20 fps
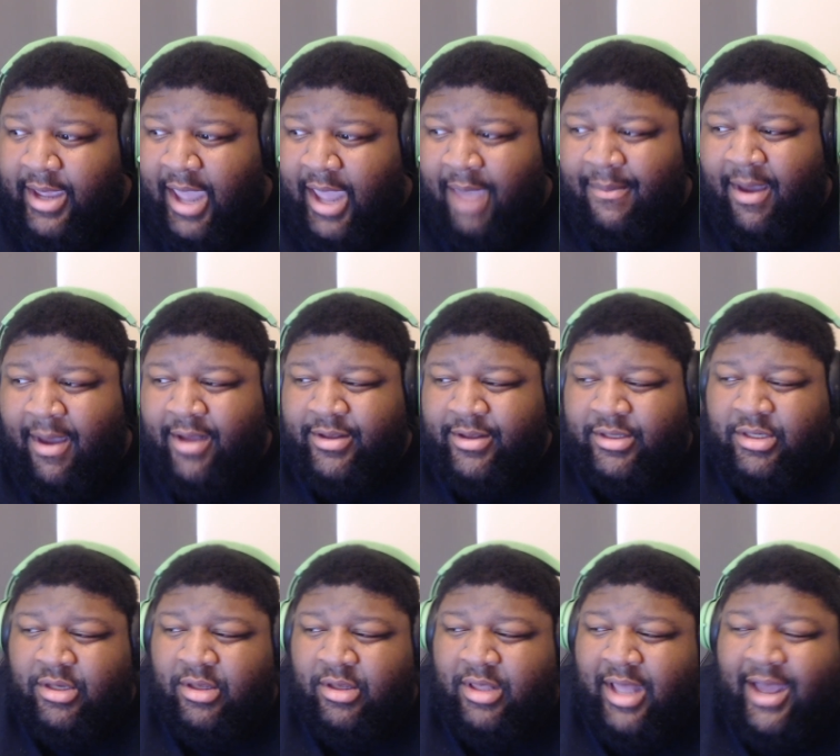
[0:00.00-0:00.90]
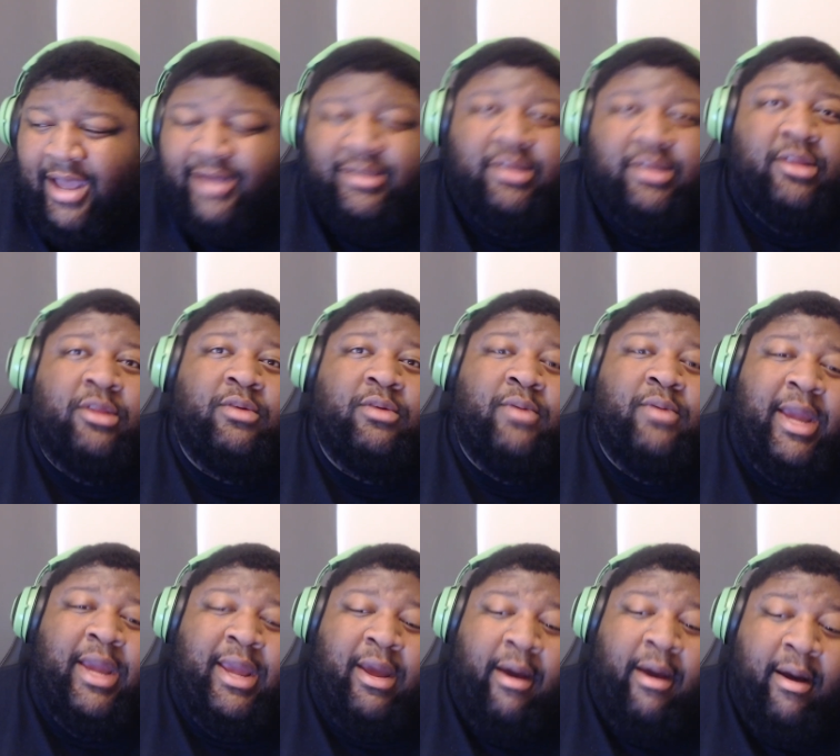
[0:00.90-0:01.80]
Came out in
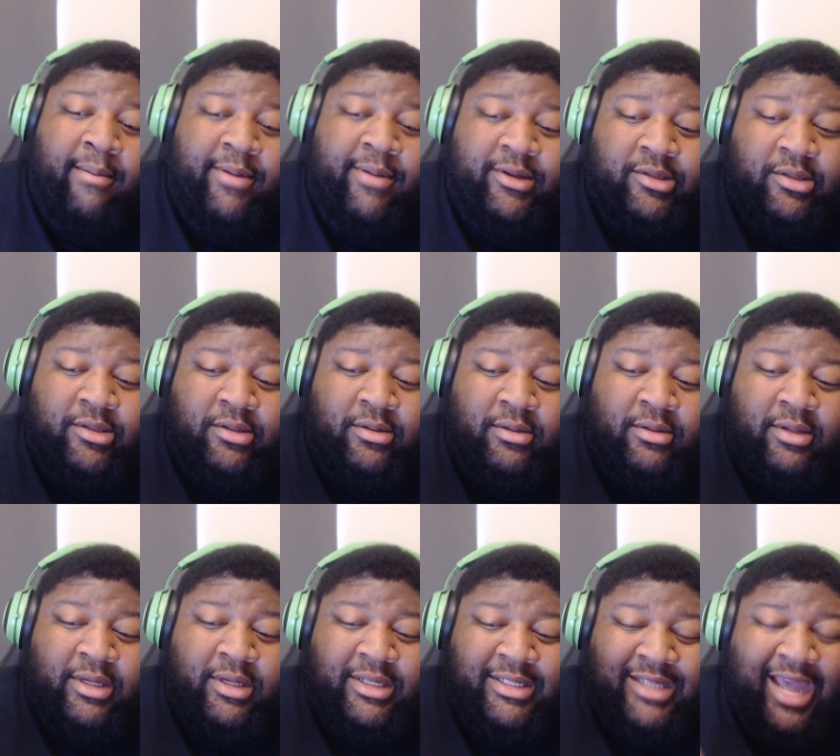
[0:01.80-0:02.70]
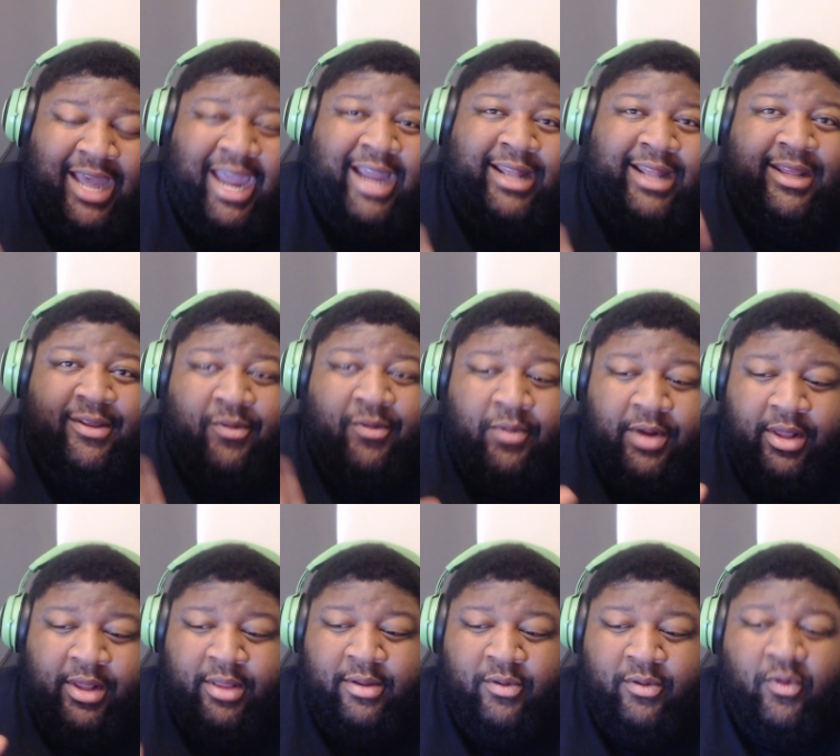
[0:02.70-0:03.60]
2003, almost exactly
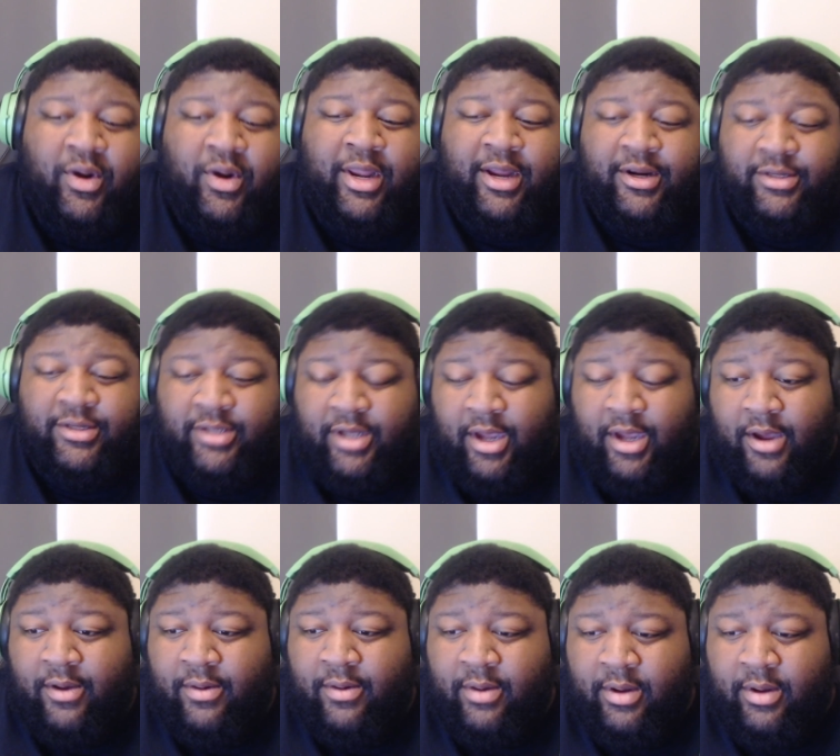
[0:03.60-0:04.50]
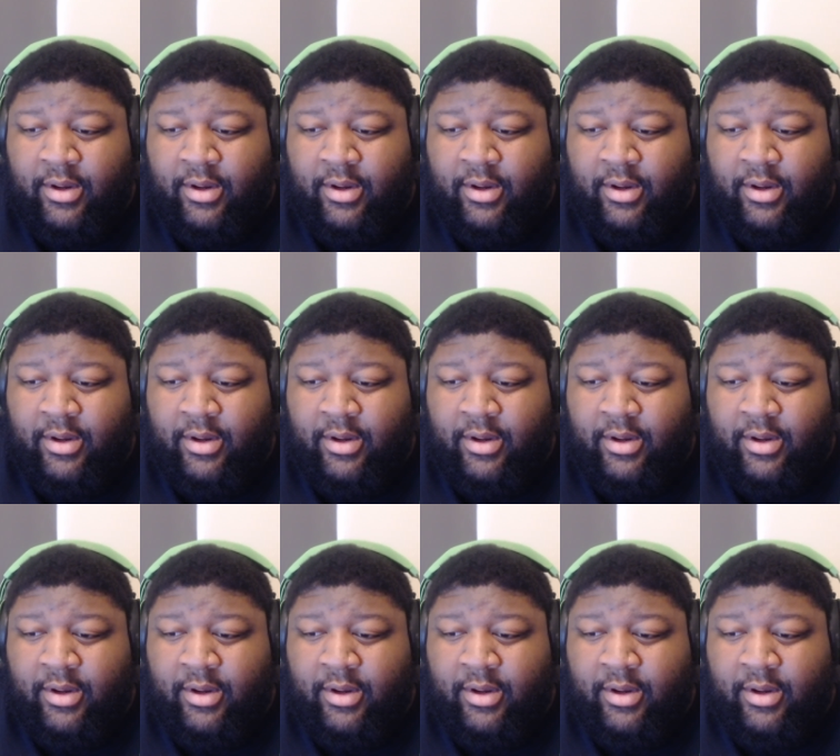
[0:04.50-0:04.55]
20 years ago,